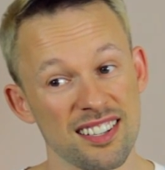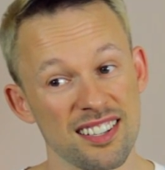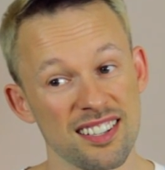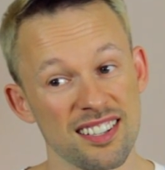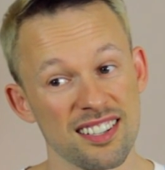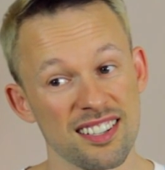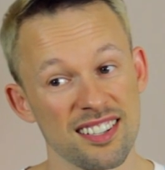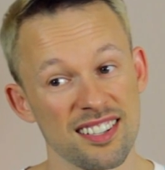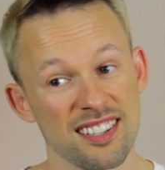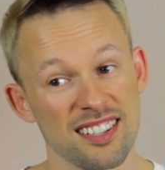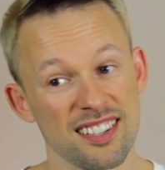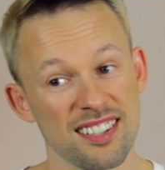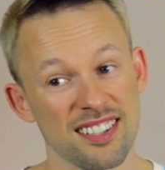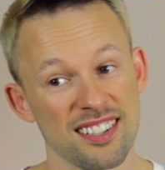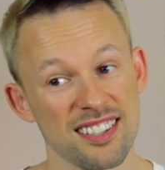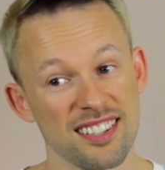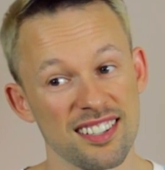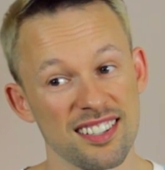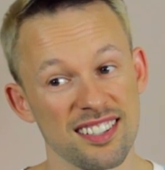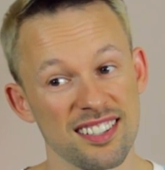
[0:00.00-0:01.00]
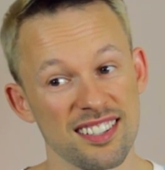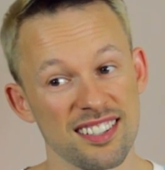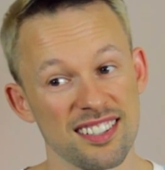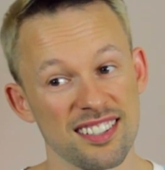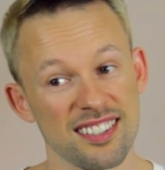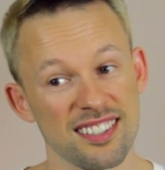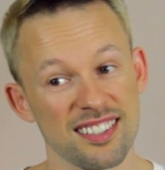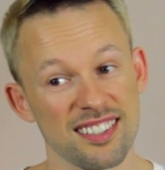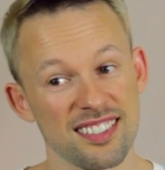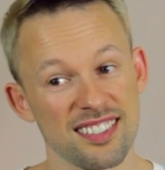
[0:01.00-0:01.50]
Yeah, well, can
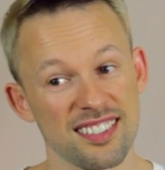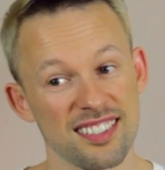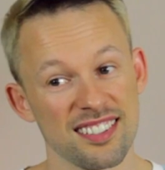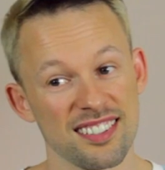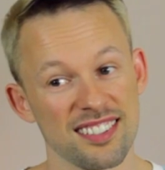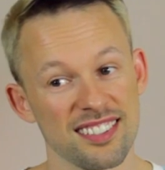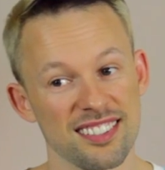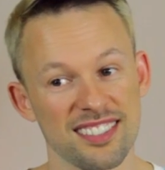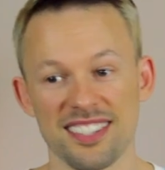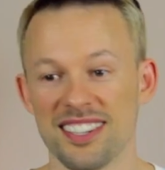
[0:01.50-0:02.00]
you blame her?